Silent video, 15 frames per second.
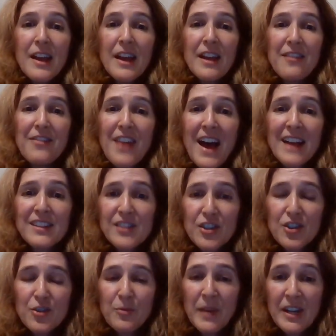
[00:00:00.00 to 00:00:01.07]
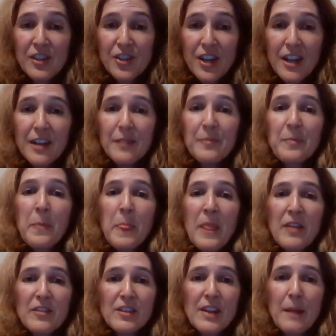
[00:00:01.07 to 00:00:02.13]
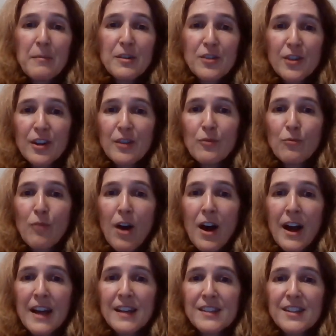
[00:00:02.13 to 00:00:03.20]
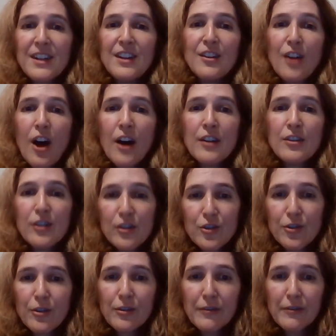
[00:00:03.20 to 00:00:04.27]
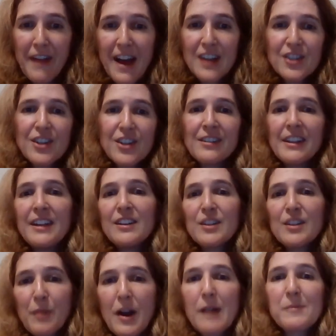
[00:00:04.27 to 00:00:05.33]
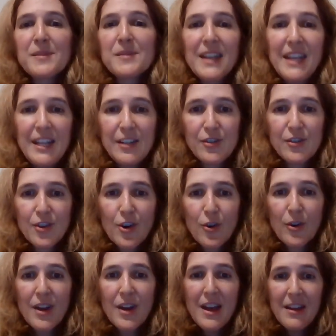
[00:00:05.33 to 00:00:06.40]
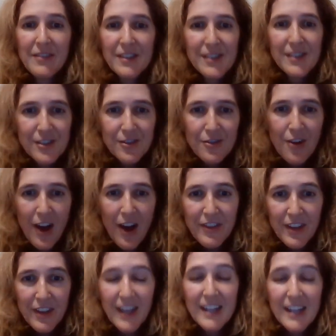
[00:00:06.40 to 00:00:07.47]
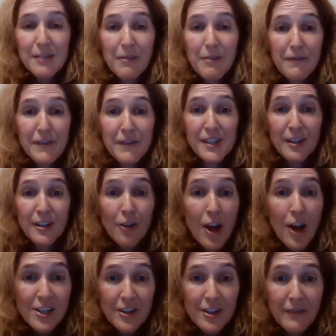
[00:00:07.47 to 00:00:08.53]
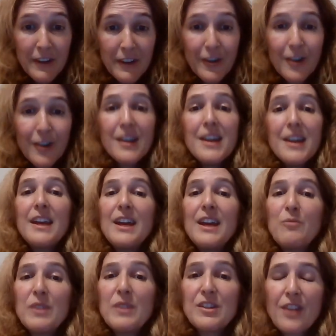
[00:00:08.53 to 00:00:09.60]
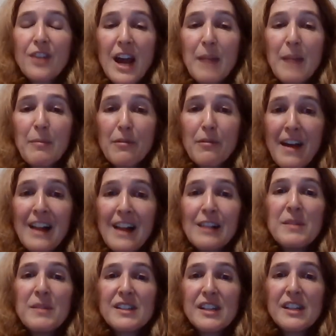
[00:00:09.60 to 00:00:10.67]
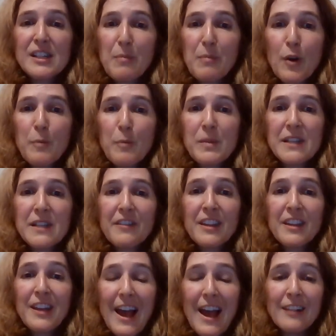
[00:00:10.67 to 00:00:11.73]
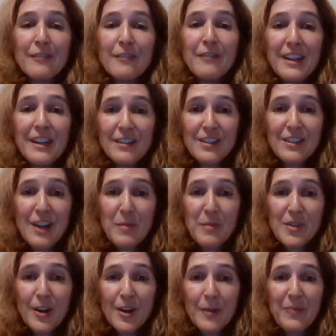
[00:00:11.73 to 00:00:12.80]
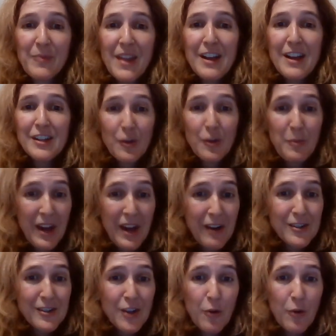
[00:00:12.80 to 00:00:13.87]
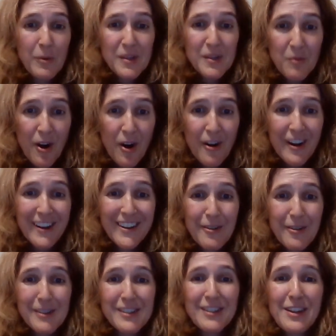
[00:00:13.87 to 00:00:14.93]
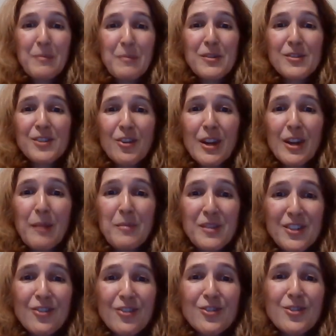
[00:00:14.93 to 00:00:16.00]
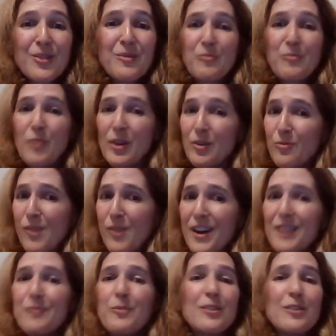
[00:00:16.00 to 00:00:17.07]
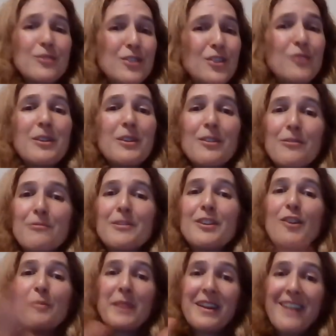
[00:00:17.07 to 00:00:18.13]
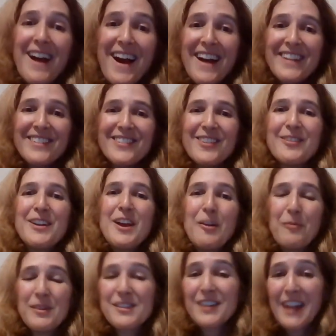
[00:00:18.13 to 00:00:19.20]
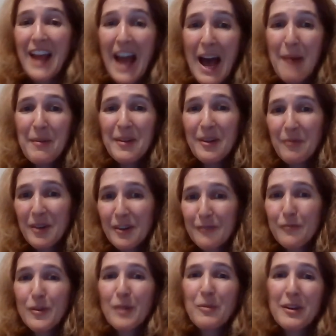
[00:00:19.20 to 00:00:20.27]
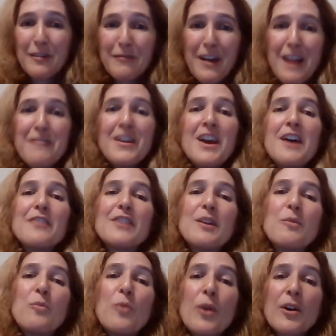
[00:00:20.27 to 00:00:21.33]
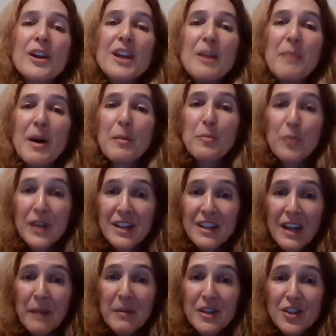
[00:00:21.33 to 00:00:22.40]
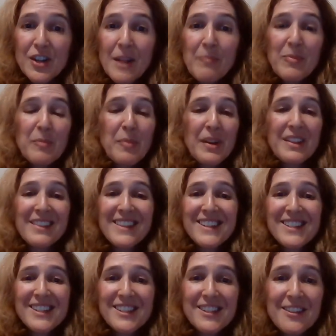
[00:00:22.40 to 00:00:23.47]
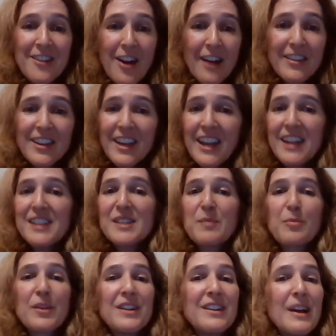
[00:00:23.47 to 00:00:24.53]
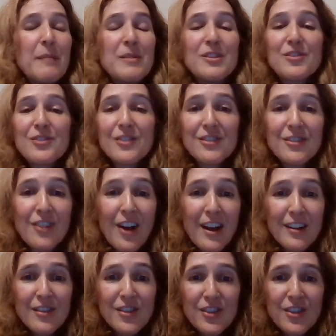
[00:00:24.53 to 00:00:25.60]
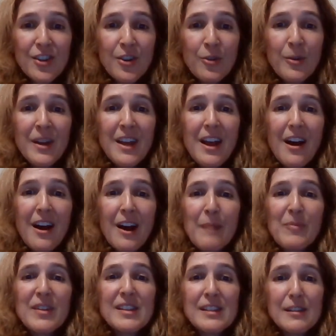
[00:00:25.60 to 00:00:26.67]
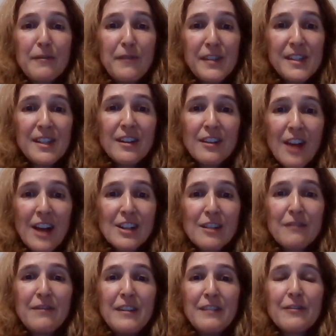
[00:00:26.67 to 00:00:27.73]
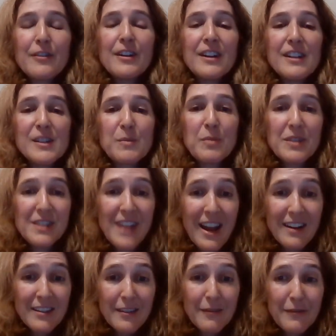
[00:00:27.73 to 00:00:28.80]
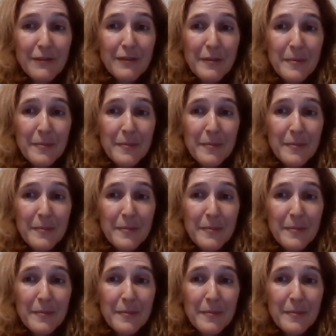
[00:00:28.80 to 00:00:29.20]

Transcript: In that situation, the temperature can rise in an uncontrolled fashion, leading to problems like heat stroke. This is not the case with physiologic fever, in which the hypothalamus is purposefully elevating the temperature. So parents always worry, as the temperature is going up in children, 101, 102, 103, oh my God, what's going to happen at 104, 105? They worry about brain damage. But this is not the case. Brain damage does not ensue. This is physiologic fever. It is protective.